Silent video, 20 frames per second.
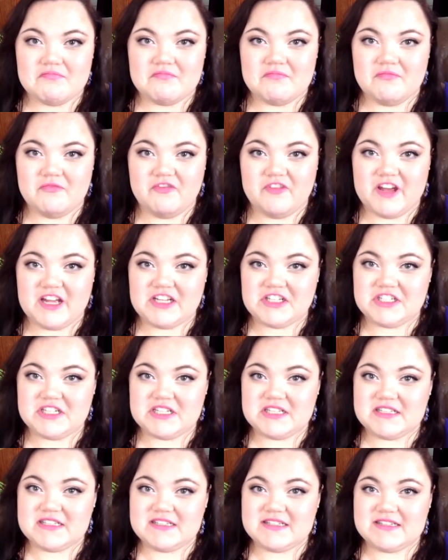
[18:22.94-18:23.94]

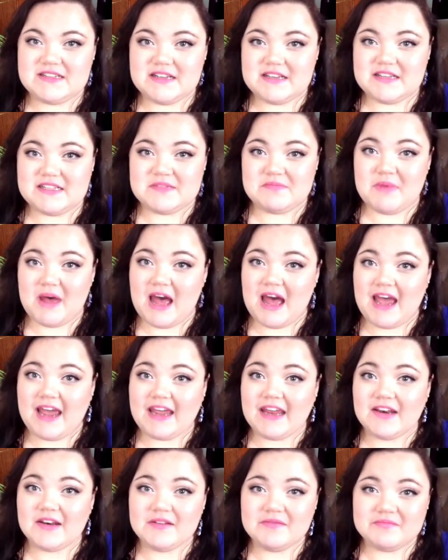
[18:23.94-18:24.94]
vengeance is
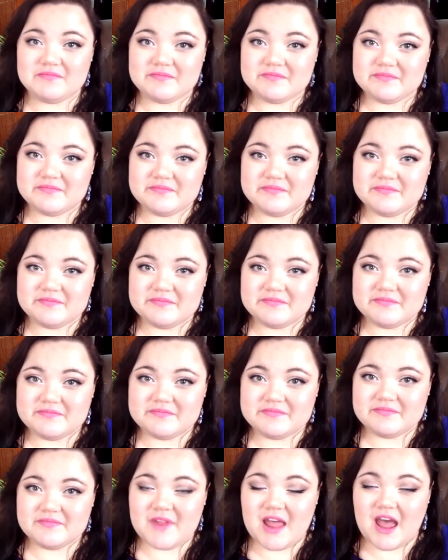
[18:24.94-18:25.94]
mine,
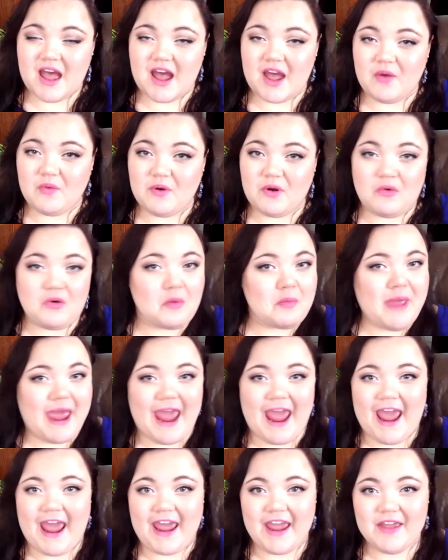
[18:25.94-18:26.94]
I will
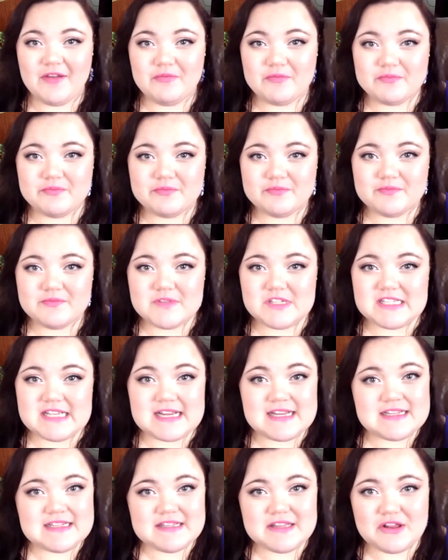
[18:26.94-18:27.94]
repay,
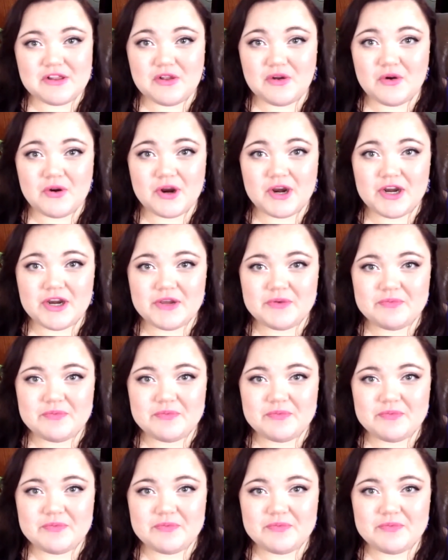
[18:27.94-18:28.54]
says the Lord.